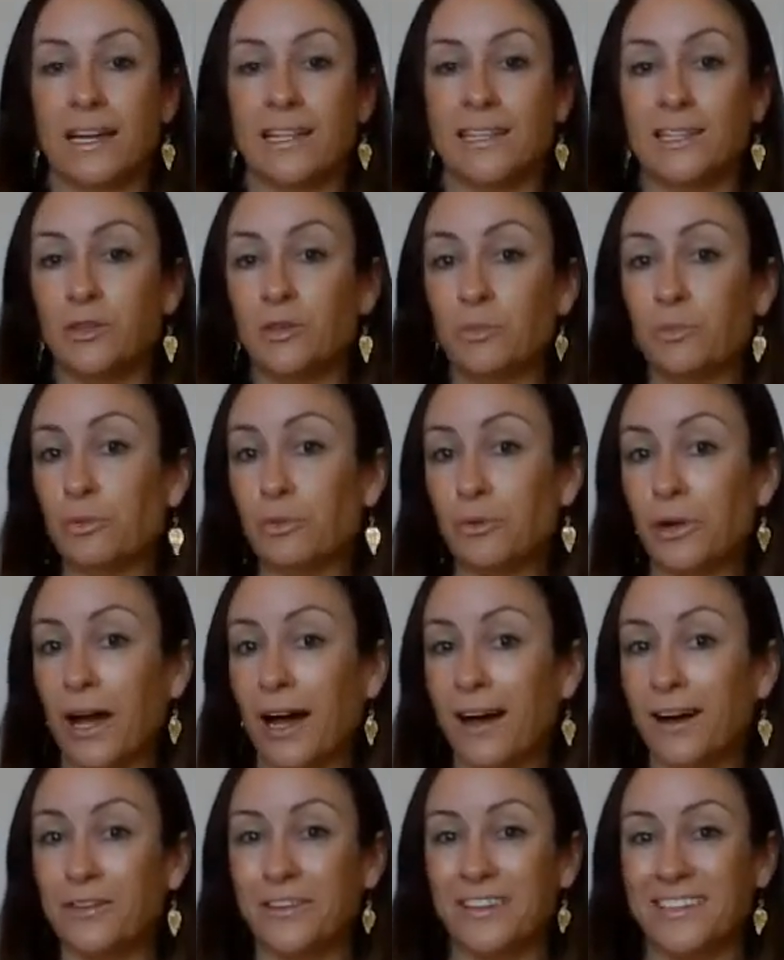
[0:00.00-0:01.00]
little
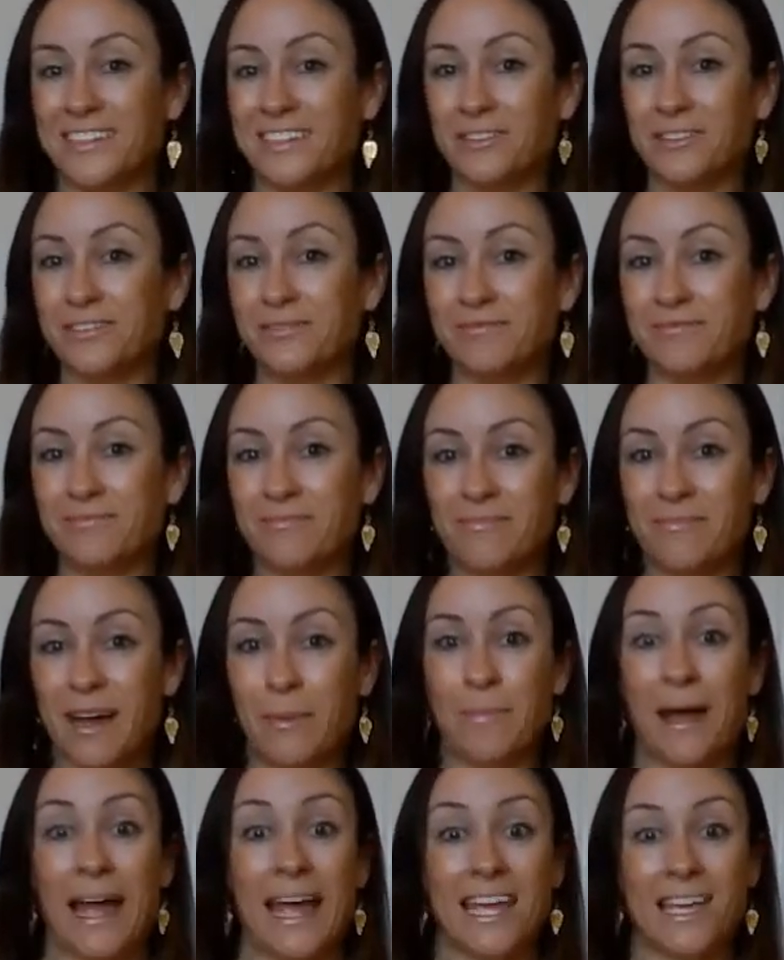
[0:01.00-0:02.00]
Buddha or
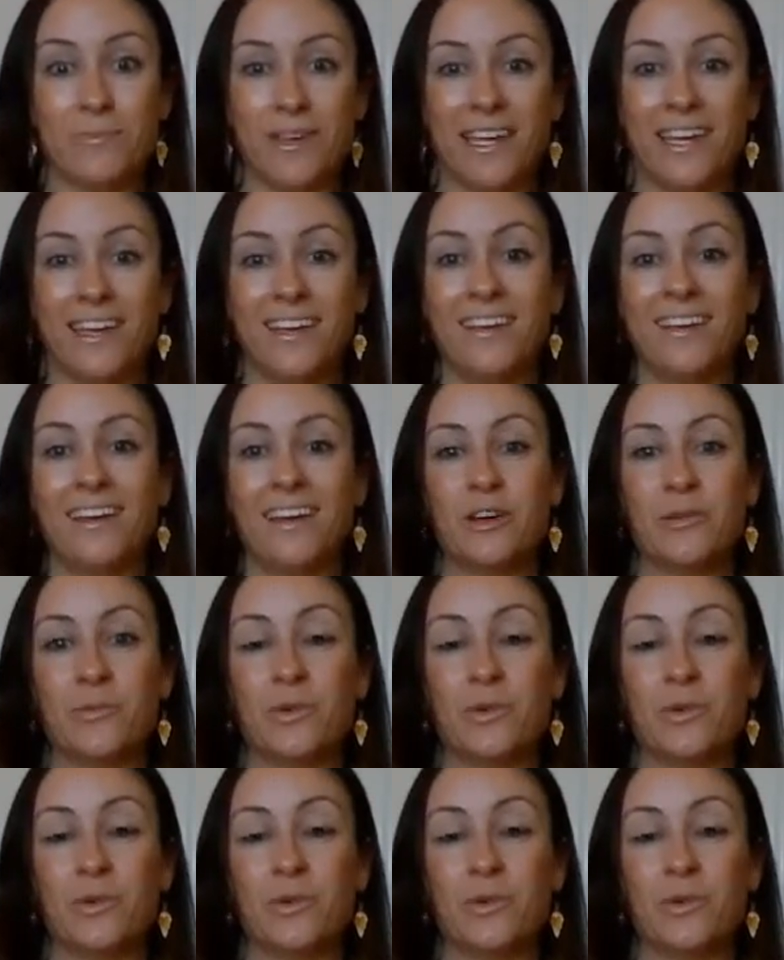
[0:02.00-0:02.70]
a baby.